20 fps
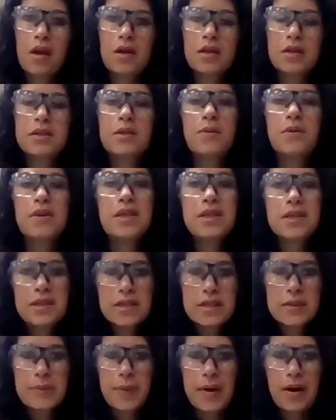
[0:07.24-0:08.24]
So in this
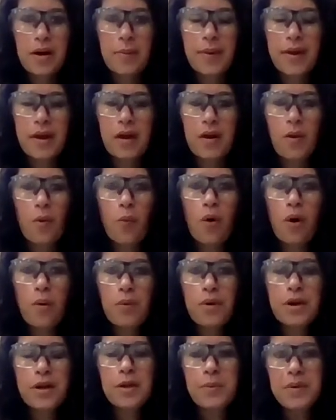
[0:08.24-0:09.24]
experiment, what
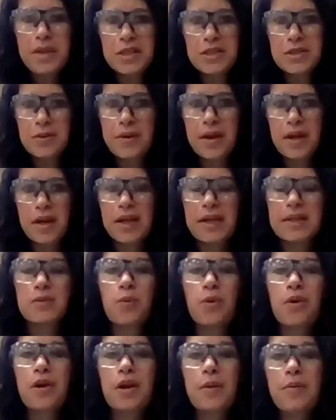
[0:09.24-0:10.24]
we're going to be doing is
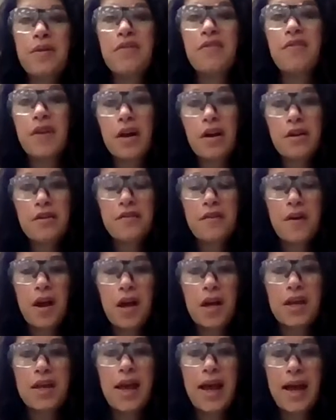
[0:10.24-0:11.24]
we're going to be
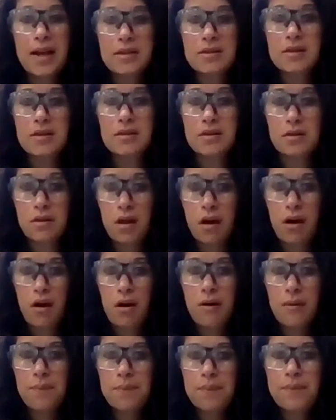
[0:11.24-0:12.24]
verifying Hess's law.
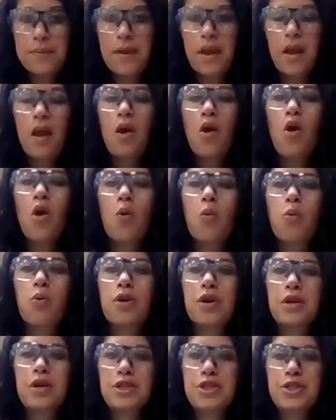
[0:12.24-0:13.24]
We're
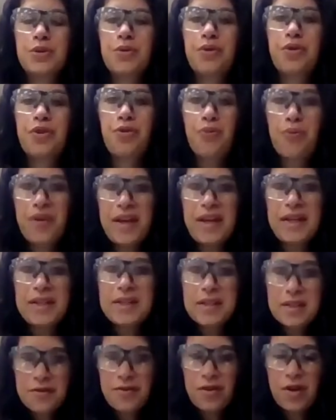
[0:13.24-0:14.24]
going to do 3
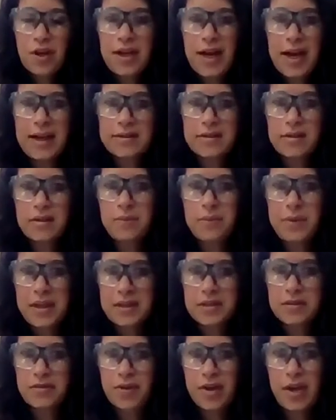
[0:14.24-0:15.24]
different
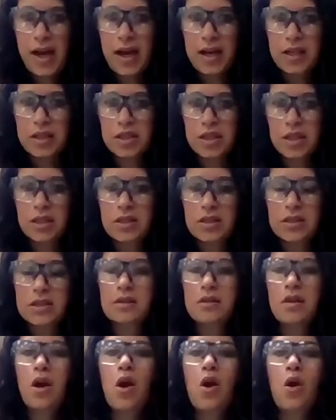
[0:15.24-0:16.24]
acid-base
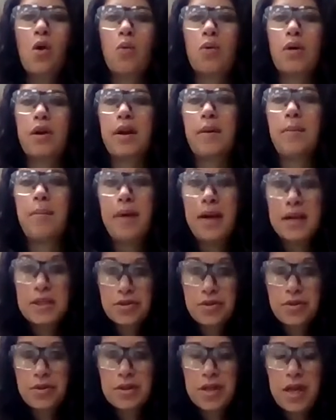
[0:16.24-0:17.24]
reactions. We're going to
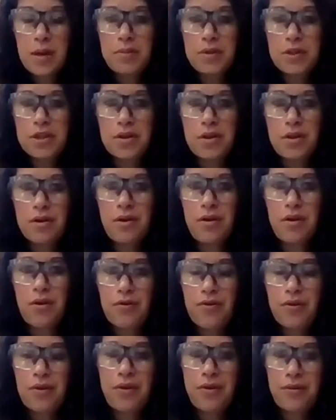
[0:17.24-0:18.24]
measure their temperature
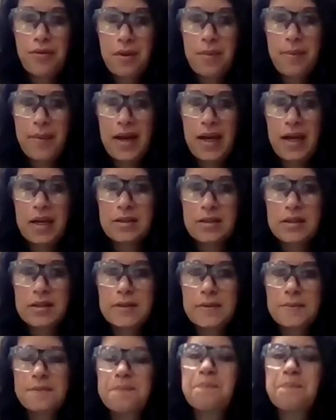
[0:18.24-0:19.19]
over 3 minutes,